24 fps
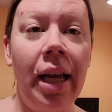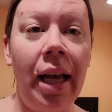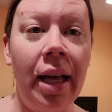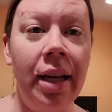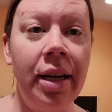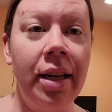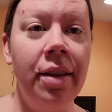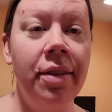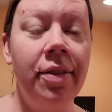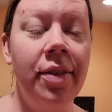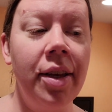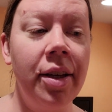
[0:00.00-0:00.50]

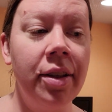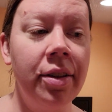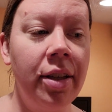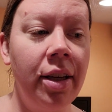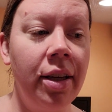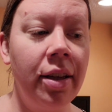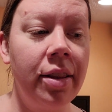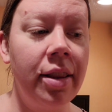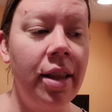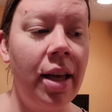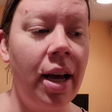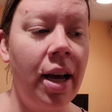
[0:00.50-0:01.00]
anything
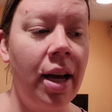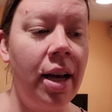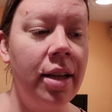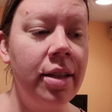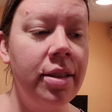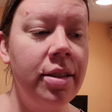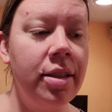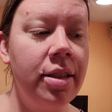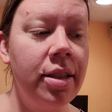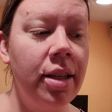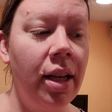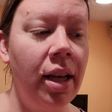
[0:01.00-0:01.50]
like
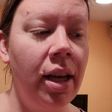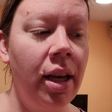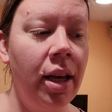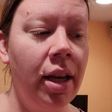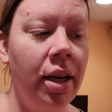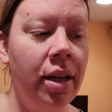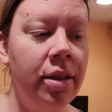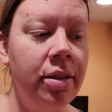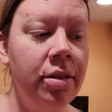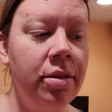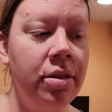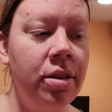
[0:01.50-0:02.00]
that,
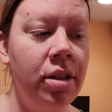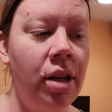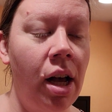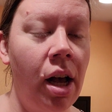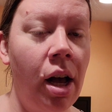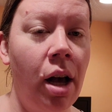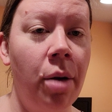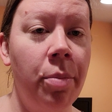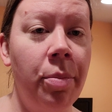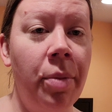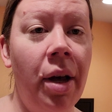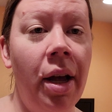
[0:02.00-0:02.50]
and
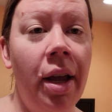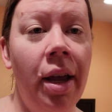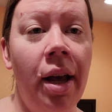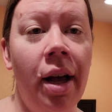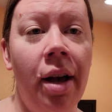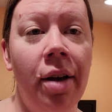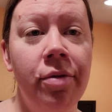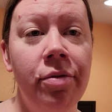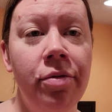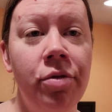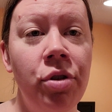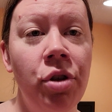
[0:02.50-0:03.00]
um, I
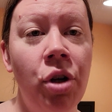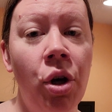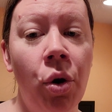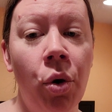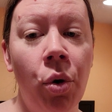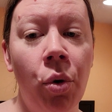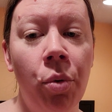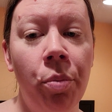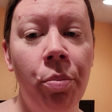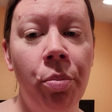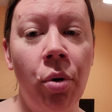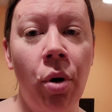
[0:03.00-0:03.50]
have
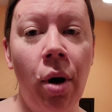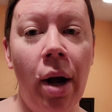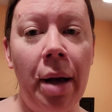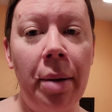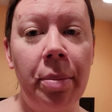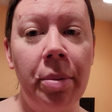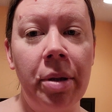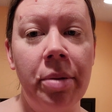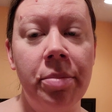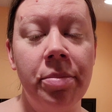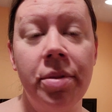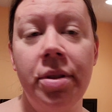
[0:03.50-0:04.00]
no
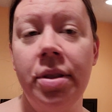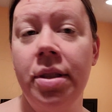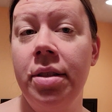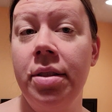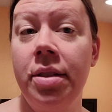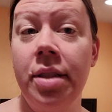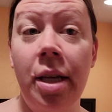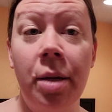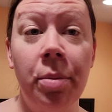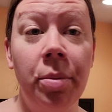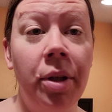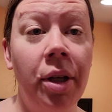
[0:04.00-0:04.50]
problems
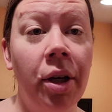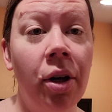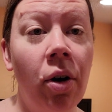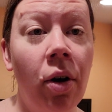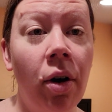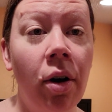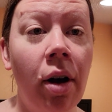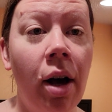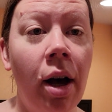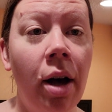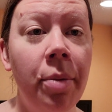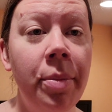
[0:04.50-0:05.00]
disabling
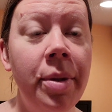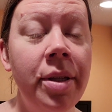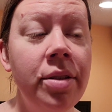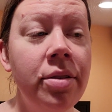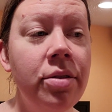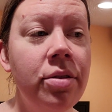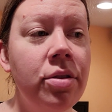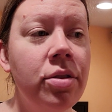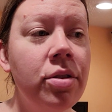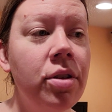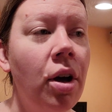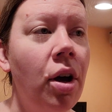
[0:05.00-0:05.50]
all
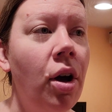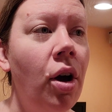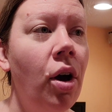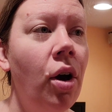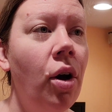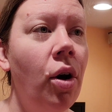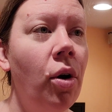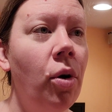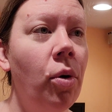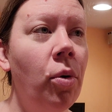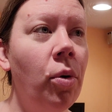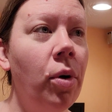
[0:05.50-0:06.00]
comments
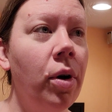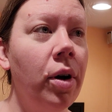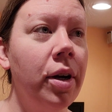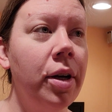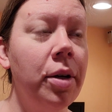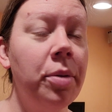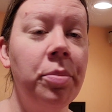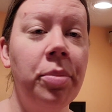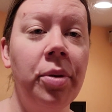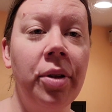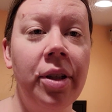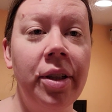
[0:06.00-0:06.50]
or
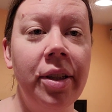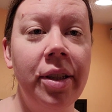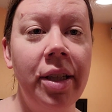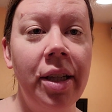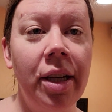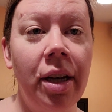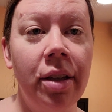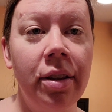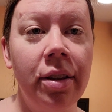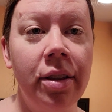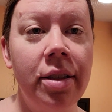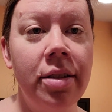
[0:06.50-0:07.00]
completely
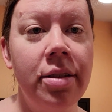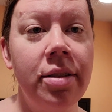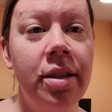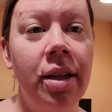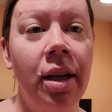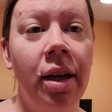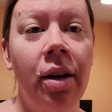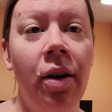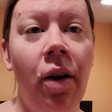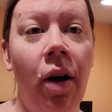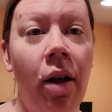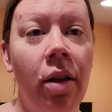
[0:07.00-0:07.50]

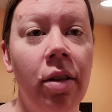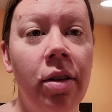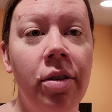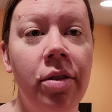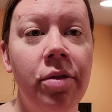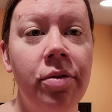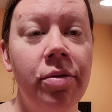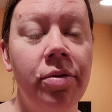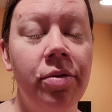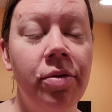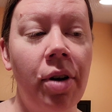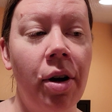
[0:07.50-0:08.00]
unlisting all
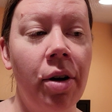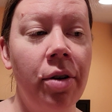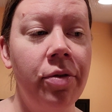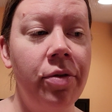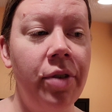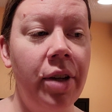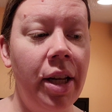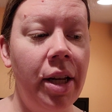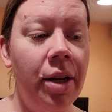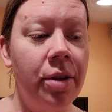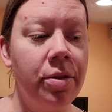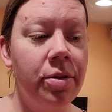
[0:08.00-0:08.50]
of our
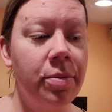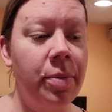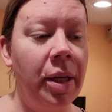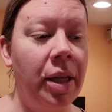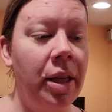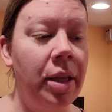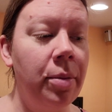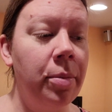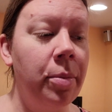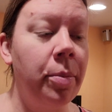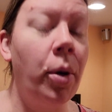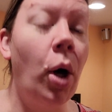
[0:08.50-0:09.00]
videos,
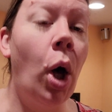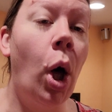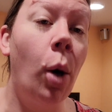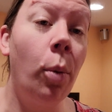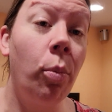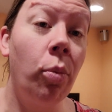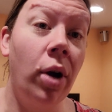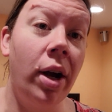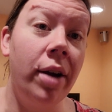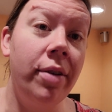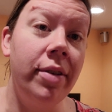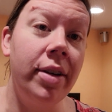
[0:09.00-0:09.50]
making them all
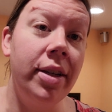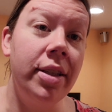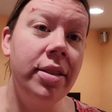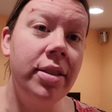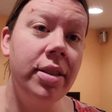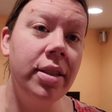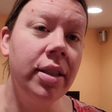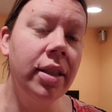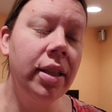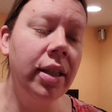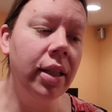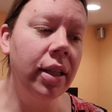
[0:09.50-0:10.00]

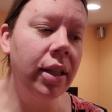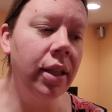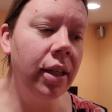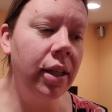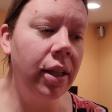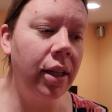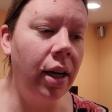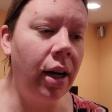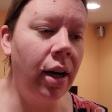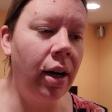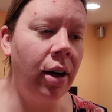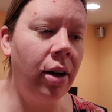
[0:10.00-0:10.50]
private.
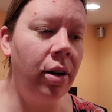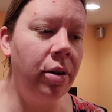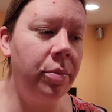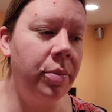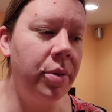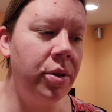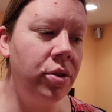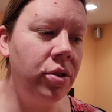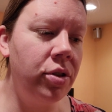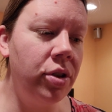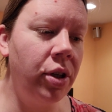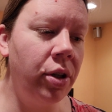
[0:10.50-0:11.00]

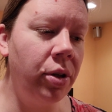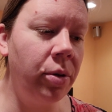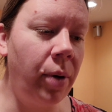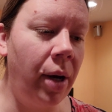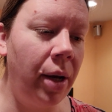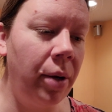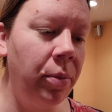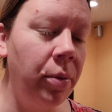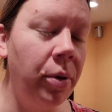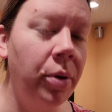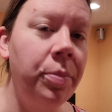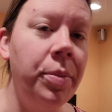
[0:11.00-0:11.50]
Um, so
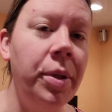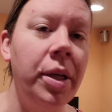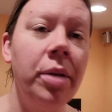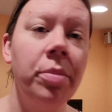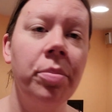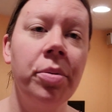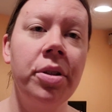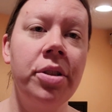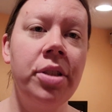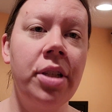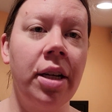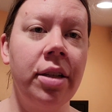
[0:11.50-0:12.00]
I will be
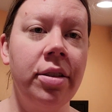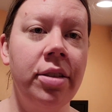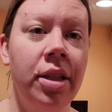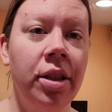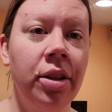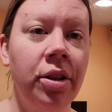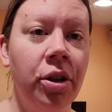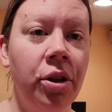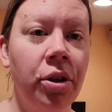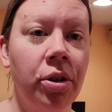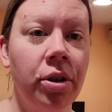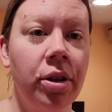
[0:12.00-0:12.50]

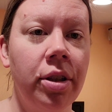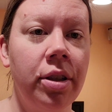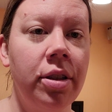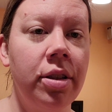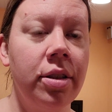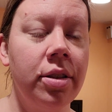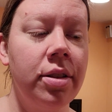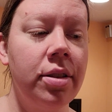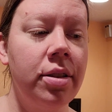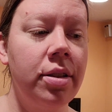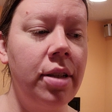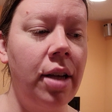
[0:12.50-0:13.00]
protecting the
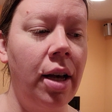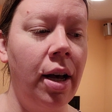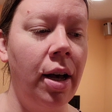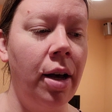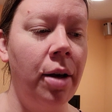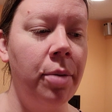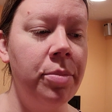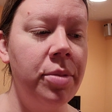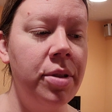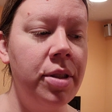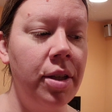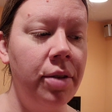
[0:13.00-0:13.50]
girls,
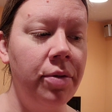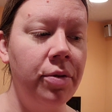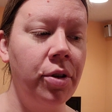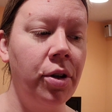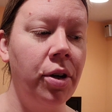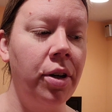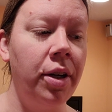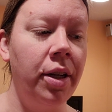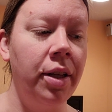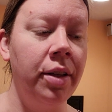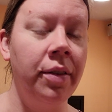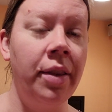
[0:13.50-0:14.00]

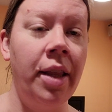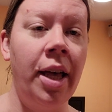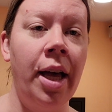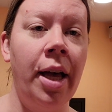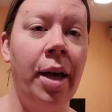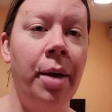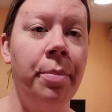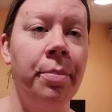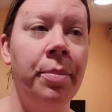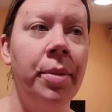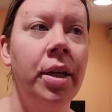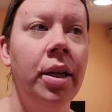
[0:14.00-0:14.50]
safeguarding
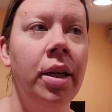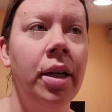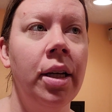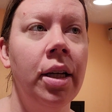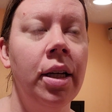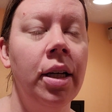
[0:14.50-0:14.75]
them.